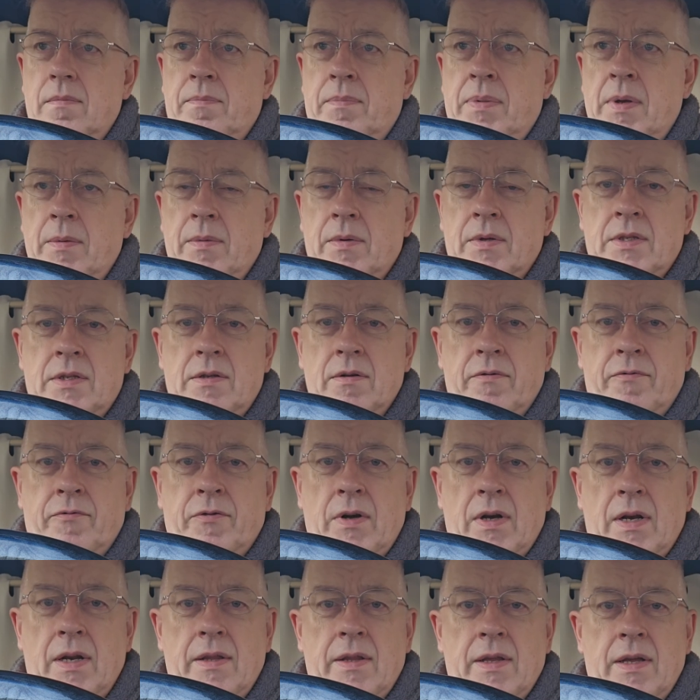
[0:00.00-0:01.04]
People are still
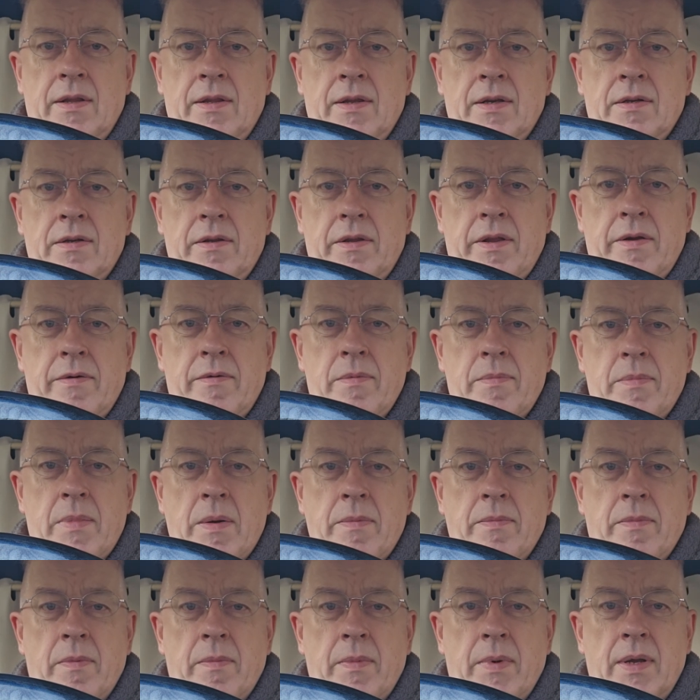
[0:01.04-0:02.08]
friendly there, they
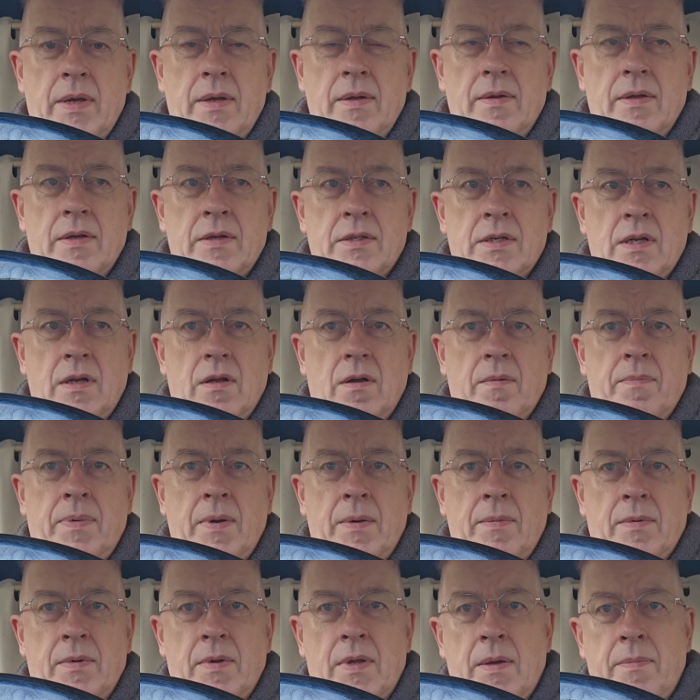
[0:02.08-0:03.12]
remember me. There's a lot of
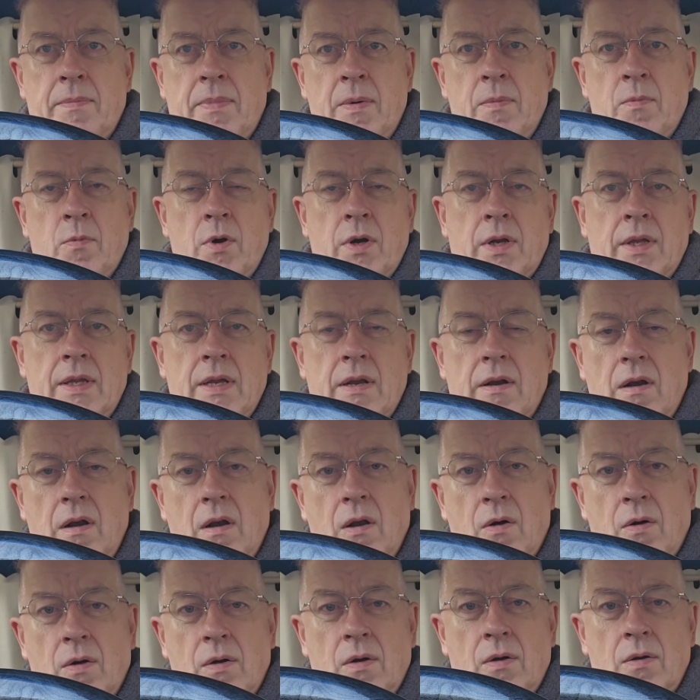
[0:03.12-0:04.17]
people that have been working there a
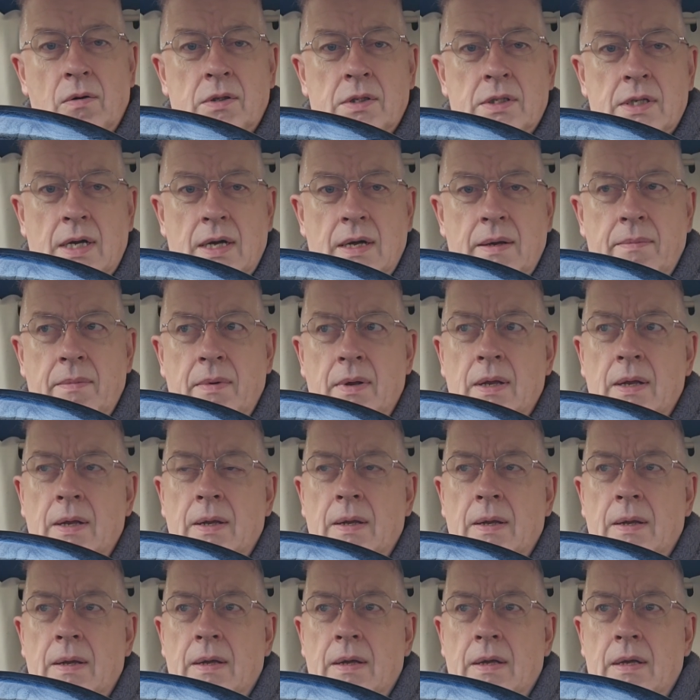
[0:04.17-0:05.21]
long time,
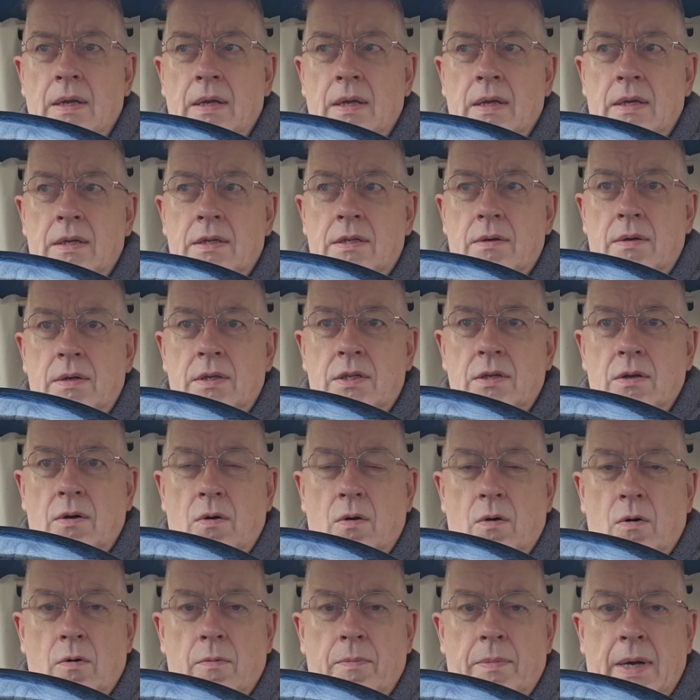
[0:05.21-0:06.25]
so it's not
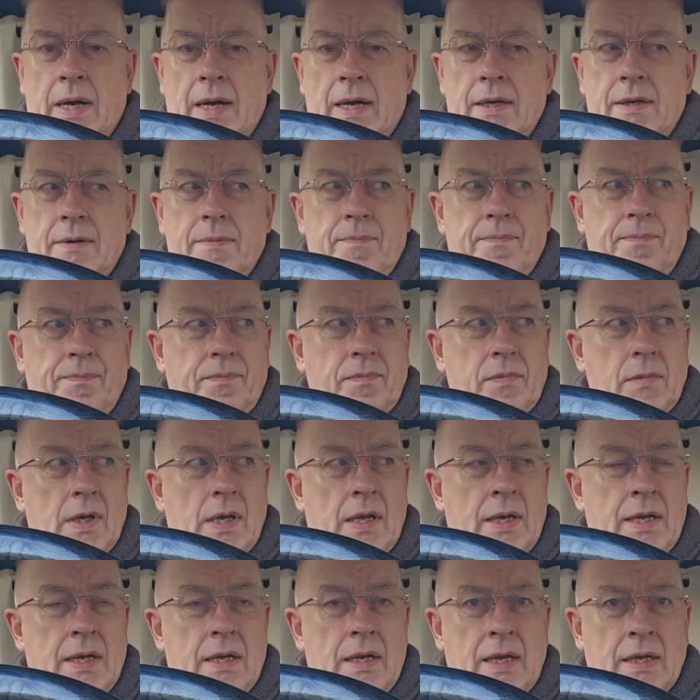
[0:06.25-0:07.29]
all bad.
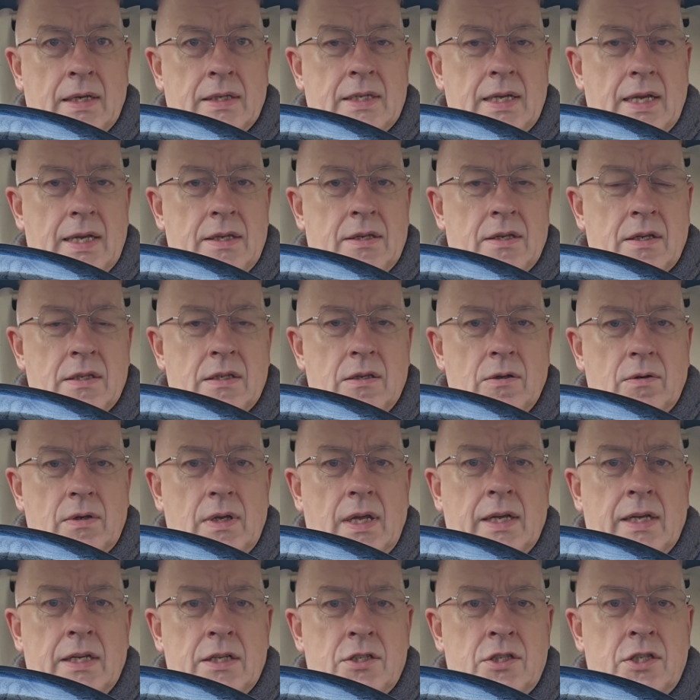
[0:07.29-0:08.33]
And like I say, it does look
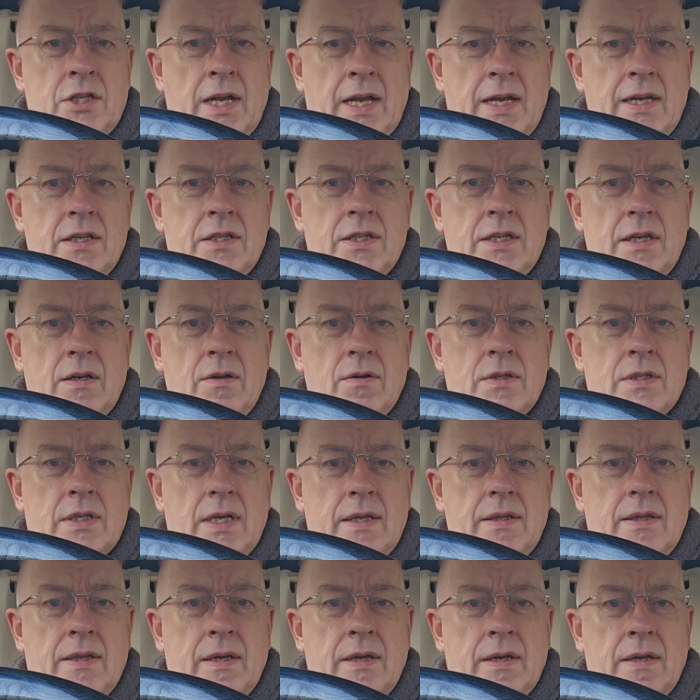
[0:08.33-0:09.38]
like it's changed. It looks
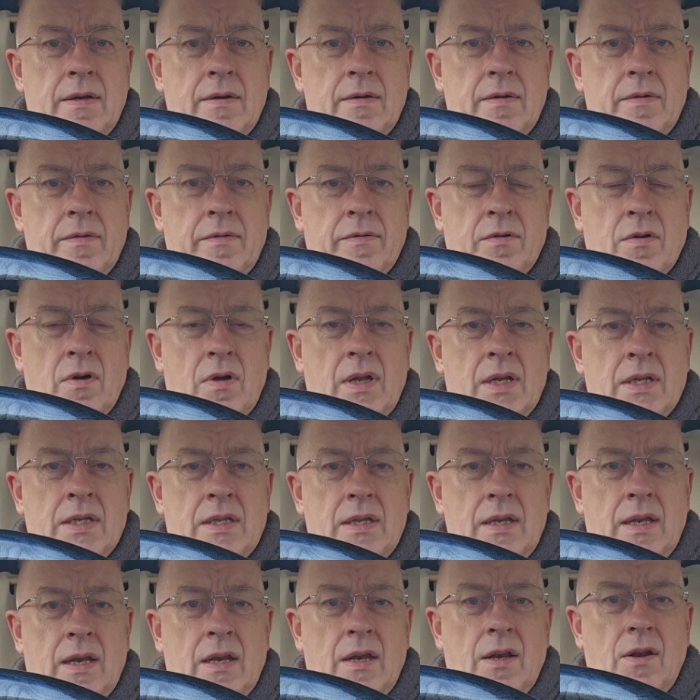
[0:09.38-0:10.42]
like they've got
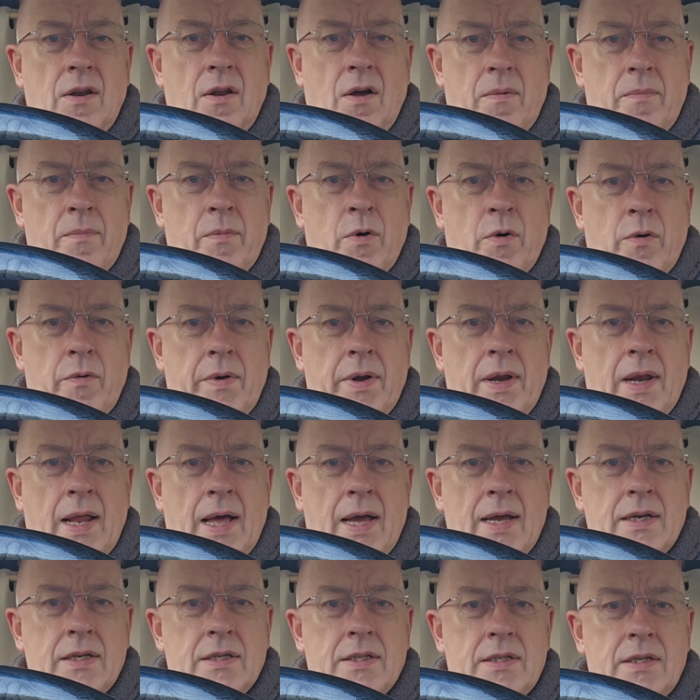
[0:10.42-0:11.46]
a lot more
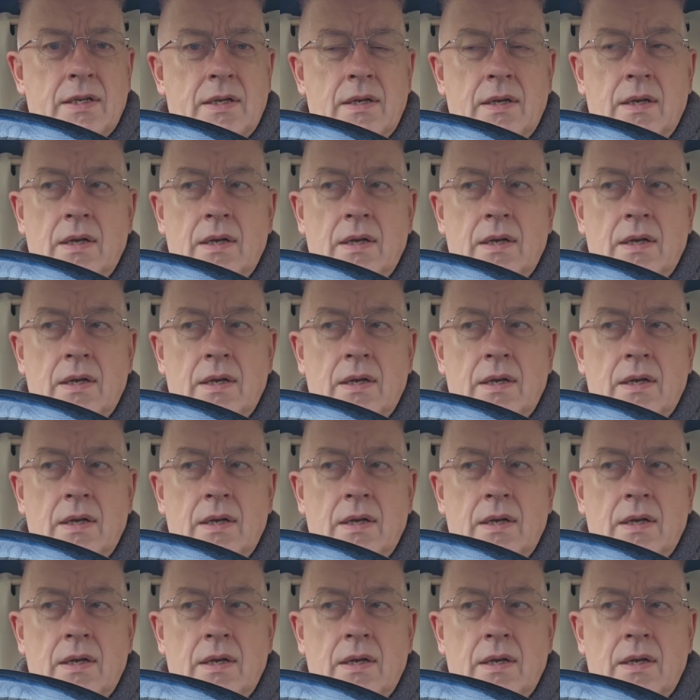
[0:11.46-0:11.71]
relaxed.